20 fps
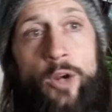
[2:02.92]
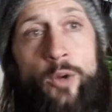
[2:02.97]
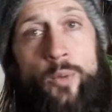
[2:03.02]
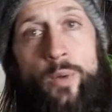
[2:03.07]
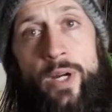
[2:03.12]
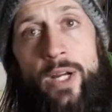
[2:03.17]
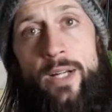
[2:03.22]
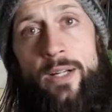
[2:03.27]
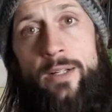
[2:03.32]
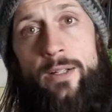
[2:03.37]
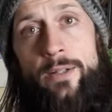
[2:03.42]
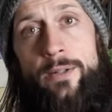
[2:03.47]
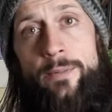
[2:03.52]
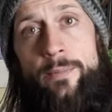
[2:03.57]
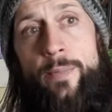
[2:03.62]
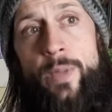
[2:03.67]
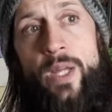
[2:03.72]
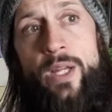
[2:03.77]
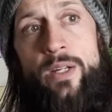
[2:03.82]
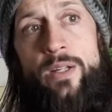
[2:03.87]
away.
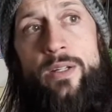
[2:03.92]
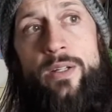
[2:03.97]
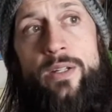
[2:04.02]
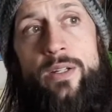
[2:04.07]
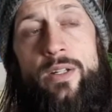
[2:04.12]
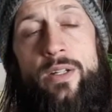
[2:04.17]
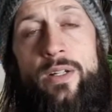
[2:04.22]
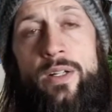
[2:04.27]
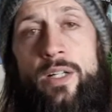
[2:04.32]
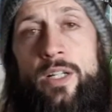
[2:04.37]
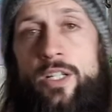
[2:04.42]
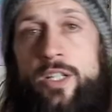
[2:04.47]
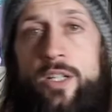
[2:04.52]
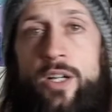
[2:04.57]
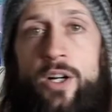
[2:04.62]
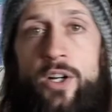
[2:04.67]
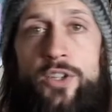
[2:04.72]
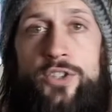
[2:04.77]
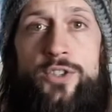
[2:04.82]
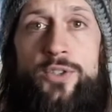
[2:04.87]
And I
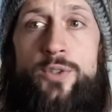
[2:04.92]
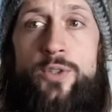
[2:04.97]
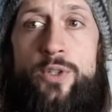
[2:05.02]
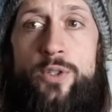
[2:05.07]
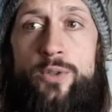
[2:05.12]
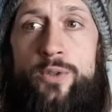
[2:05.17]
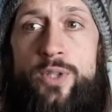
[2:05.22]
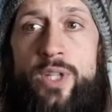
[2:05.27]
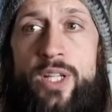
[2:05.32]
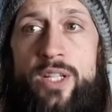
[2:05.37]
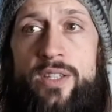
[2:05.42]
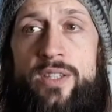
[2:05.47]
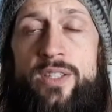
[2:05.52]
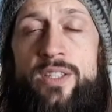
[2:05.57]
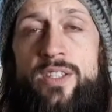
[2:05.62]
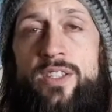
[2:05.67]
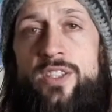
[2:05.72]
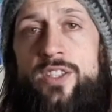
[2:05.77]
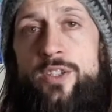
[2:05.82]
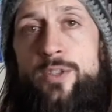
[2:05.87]
also know that
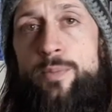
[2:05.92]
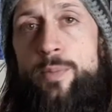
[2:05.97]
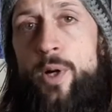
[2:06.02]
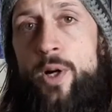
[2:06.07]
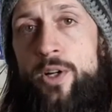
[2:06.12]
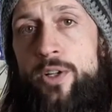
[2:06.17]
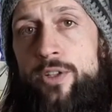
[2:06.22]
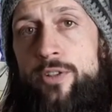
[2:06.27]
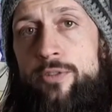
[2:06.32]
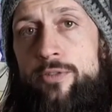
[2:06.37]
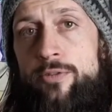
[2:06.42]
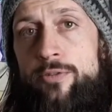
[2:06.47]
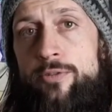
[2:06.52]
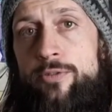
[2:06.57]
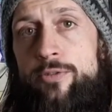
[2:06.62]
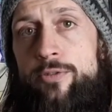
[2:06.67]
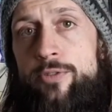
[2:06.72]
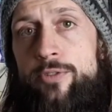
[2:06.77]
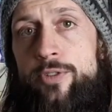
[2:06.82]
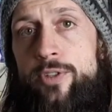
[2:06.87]
this is part
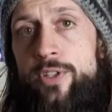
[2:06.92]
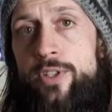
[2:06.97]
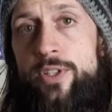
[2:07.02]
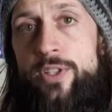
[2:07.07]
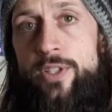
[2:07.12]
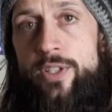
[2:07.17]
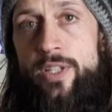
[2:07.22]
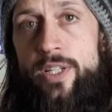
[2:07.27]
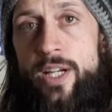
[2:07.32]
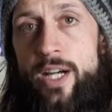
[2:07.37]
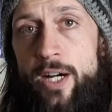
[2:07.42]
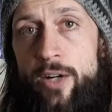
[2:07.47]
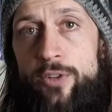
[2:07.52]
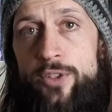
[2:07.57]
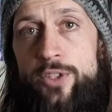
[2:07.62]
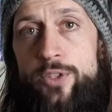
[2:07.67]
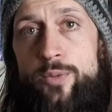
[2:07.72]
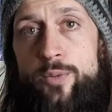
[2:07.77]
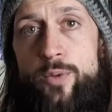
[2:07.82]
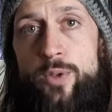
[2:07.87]
of how
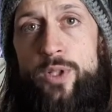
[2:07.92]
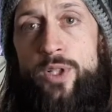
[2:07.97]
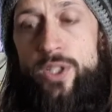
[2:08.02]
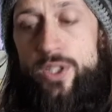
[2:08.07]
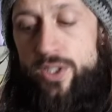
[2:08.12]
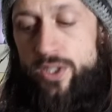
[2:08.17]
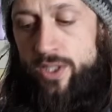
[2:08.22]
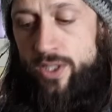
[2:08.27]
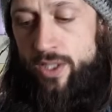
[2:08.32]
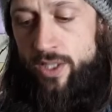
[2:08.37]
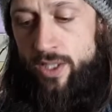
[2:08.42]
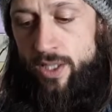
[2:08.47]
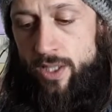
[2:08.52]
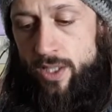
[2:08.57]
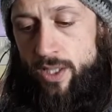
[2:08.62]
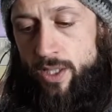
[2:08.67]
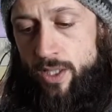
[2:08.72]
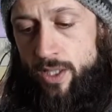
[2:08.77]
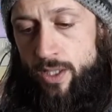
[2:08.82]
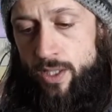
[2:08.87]
this works.
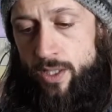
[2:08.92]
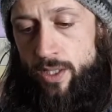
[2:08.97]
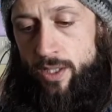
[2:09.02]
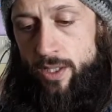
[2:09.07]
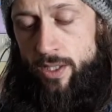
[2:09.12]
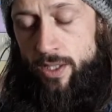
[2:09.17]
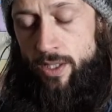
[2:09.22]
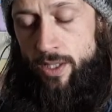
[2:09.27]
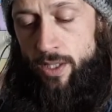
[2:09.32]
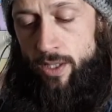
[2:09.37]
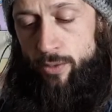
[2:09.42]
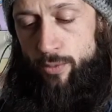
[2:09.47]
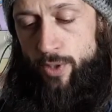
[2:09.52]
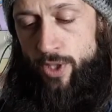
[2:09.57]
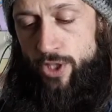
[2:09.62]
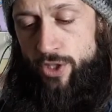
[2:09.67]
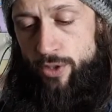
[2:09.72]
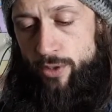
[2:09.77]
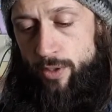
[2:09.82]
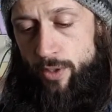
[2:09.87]
I'll
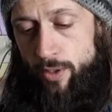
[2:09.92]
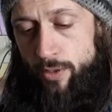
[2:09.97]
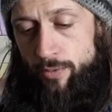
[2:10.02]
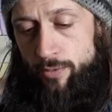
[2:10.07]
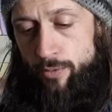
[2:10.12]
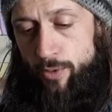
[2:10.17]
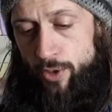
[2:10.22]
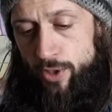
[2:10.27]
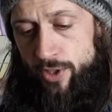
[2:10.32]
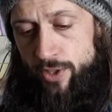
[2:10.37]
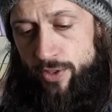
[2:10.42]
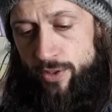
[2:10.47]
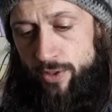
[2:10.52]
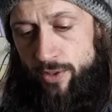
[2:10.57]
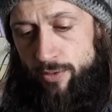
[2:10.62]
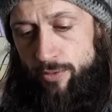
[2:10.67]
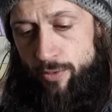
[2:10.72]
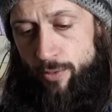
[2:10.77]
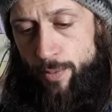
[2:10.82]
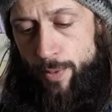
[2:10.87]
read you a verse
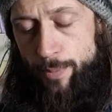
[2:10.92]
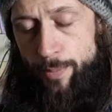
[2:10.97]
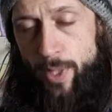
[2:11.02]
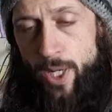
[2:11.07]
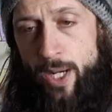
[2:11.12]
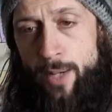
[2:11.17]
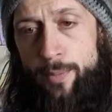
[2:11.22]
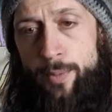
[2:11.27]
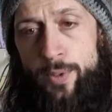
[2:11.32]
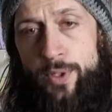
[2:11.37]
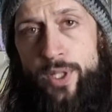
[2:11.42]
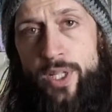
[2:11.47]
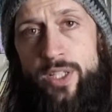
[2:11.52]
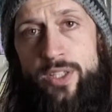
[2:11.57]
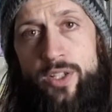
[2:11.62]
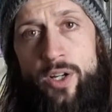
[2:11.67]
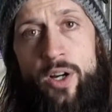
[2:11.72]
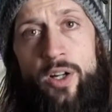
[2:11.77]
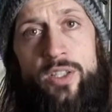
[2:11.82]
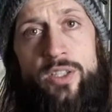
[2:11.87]
from the Bible that
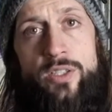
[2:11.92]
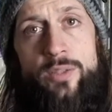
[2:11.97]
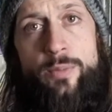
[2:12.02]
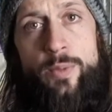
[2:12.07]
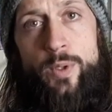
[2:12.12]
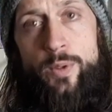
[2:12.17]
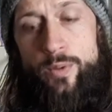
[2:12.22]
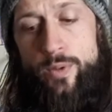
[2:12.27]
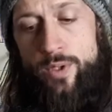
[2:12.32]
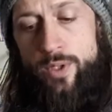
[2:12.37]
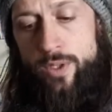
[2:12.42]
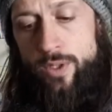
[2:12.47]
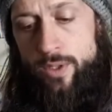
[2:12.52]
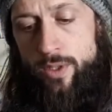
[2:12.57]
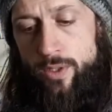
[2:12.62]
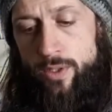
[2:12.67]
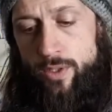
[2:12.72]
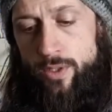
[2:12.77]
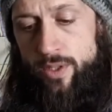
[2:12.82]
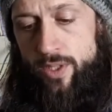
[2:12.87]
talks about
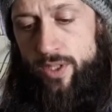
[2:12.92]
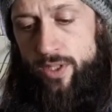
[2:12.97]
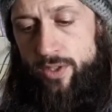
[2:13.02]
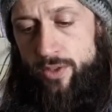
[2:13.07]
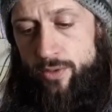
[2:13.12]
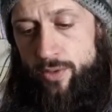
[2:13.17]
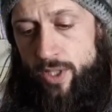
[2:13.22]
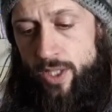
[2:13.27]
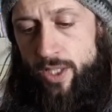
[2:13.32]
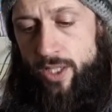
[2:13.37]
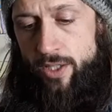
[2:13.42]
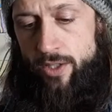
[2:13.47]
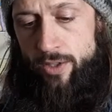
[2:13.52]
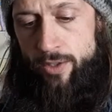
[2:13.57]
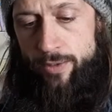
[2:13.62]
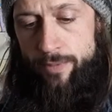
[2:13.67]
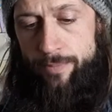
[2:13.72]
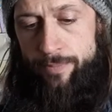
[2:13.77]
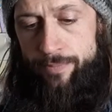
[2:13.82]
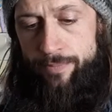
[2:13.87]
this right
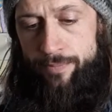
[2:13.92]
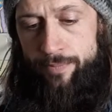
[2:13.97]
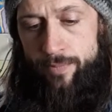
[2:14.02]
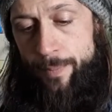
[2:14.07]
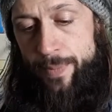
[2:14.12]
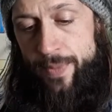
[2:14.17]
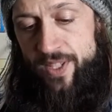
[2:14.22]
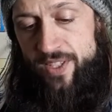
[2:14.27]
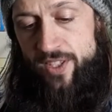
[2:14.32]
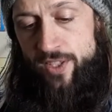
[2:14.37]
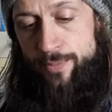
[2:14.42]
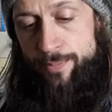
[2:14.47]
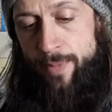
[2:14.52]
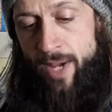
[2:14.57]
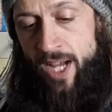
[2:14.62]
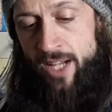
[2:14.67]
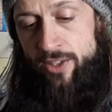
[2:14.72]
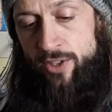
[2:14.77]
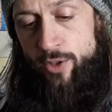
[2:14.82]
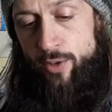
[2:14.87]
here. This is
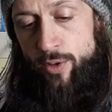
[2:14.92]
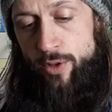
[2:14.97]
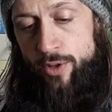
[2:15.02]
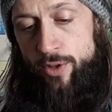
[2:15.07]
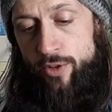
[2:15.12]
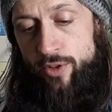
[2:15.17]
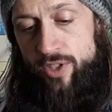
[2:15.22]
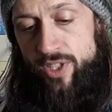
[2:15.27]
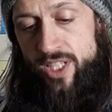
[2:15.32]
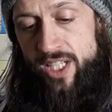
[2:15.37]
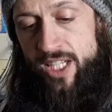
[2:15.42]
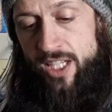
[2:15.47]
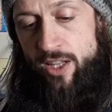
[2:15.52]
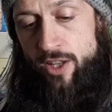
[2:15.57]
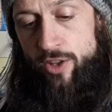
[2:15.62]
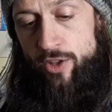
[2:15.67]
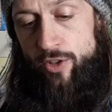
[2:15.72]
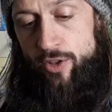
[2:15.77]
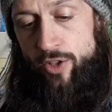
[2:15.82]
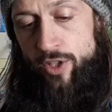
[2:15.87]
Matthew
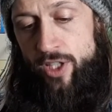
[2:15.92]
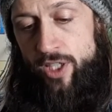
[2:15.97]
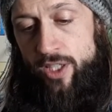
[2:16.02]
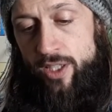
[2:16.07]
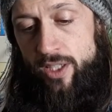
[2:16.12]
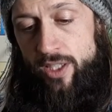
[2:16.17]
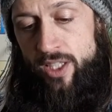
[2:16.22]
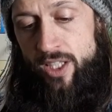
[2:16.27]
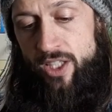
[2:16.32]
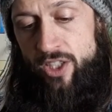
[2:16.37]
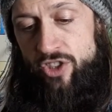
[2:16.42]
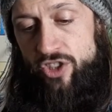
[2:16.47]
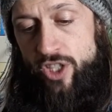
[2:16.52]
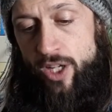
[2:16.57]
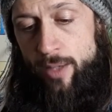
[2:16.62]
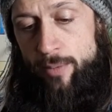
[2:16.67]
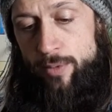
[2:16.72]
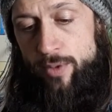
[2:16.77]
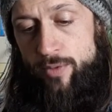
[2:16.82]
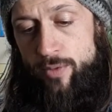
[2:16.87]
13:30, the King
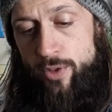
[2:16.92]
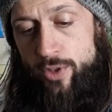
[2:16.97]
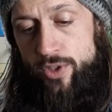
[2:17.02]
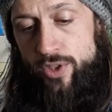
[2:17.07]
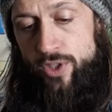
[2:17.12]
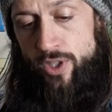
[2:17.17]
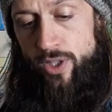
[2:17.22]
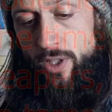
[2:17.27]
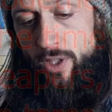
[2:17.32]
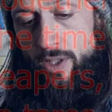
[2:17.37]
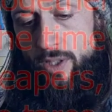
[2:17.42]
James Version.